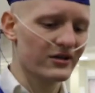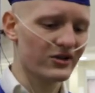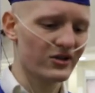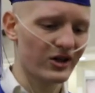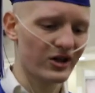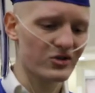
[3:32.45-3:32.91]

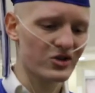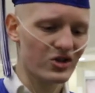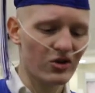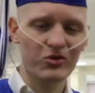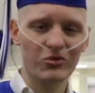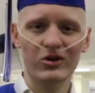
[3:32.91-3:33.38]
you know,
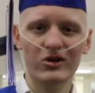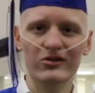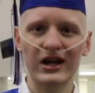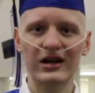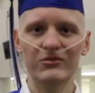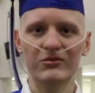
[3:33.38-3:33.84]
show the world
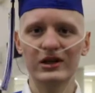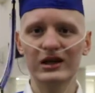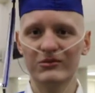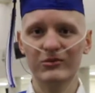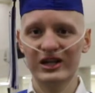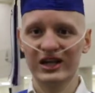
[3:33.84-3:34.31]
that it,
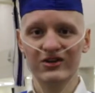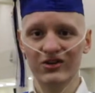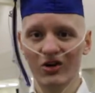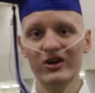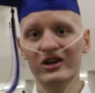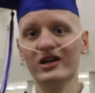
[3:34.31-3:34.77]
we can
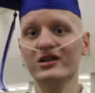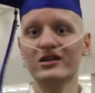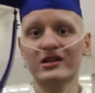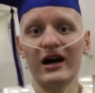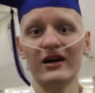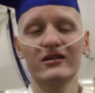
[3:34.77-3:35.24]
turn it into.
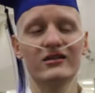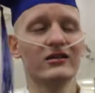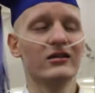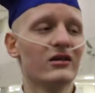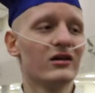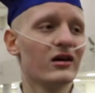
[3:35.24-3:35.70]

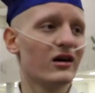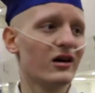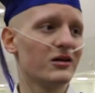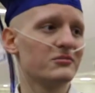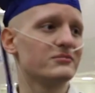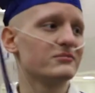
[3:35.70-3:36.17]

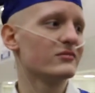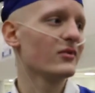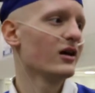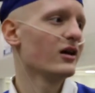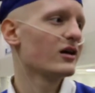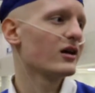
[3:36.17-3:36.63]
Um,
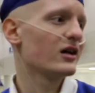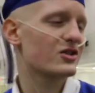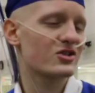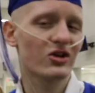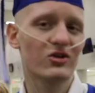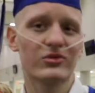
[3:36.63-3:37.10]
and
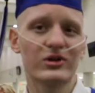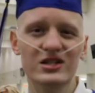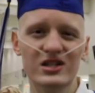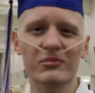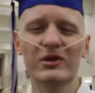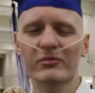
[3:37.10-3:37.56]
so when
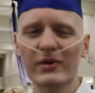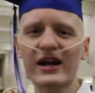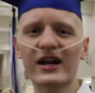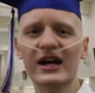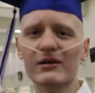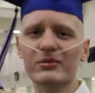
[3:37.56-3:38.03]
something
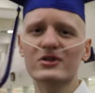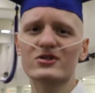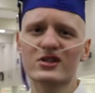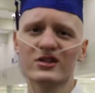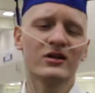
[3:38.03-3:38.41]
bad happens,